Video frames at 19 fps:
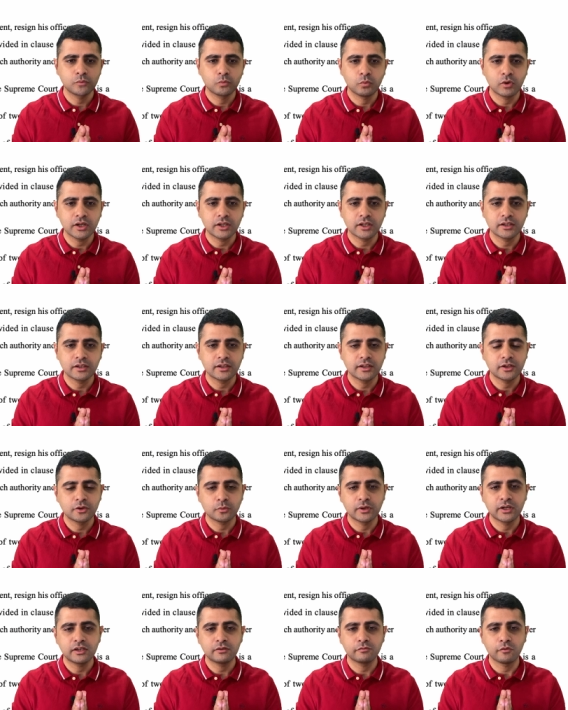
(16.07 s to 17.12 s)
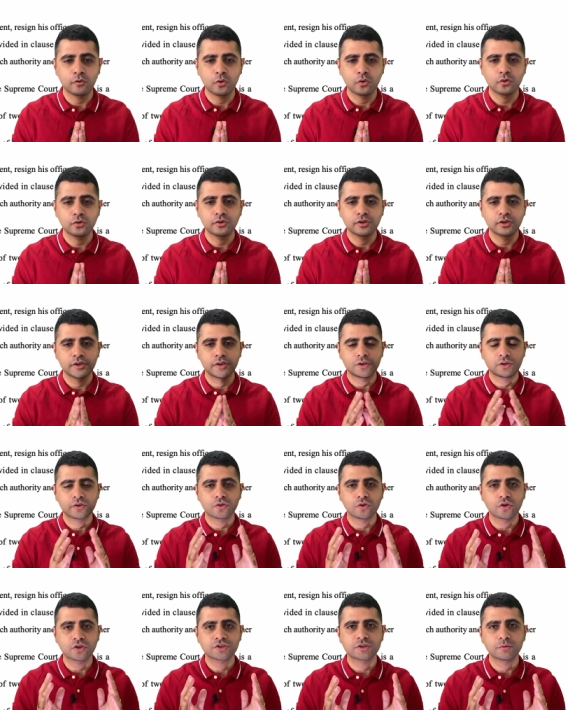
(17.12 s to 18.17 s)
124
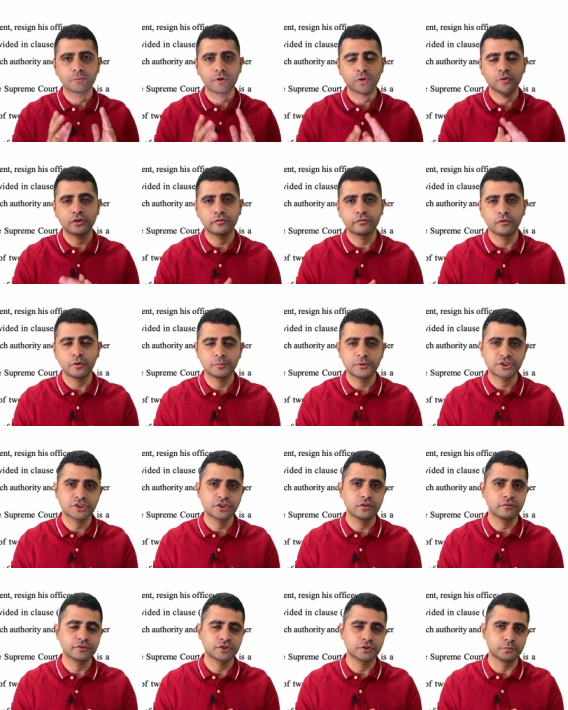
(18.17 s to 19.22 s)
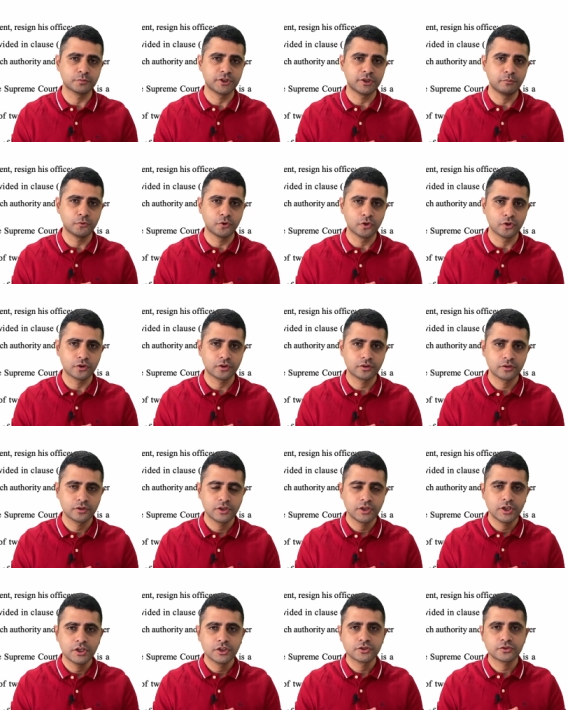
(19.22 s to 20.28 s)
talks about the formation of a Supreme Court.
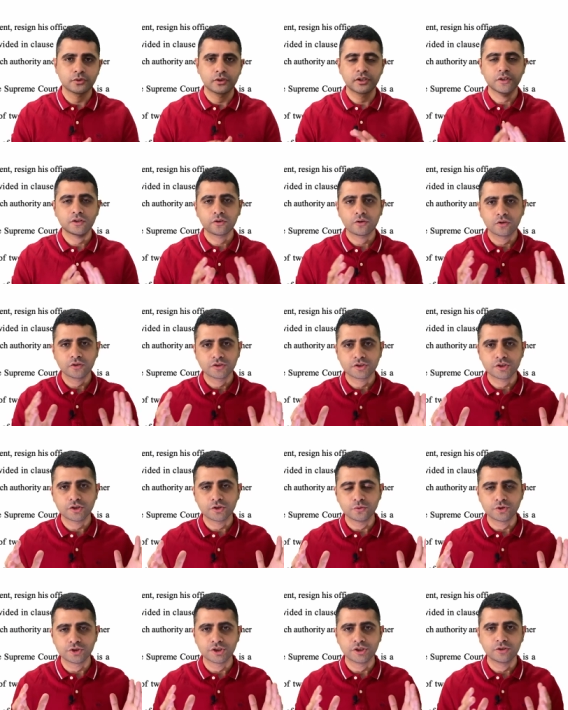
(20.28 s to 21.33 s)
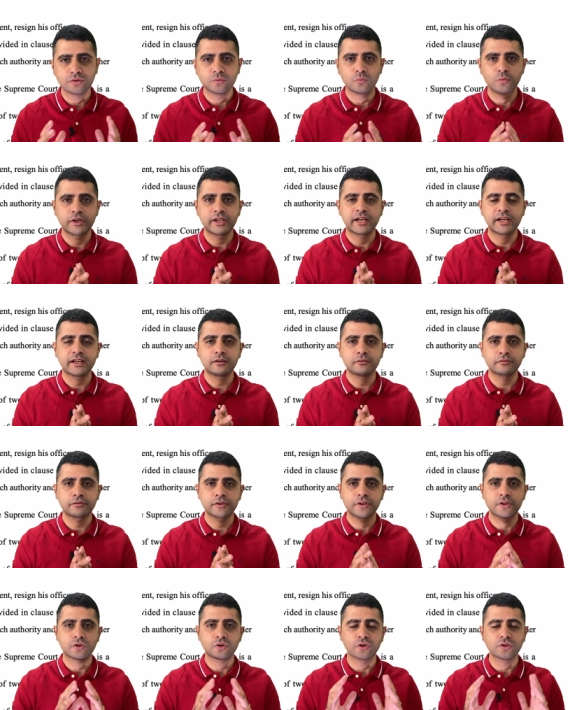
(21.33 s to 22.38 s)
So under the Constitution, we have
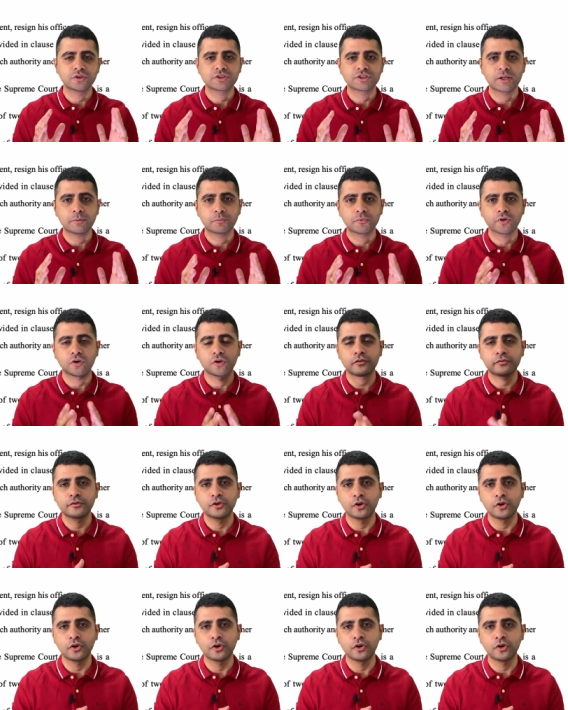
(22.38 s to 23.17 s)
the concept of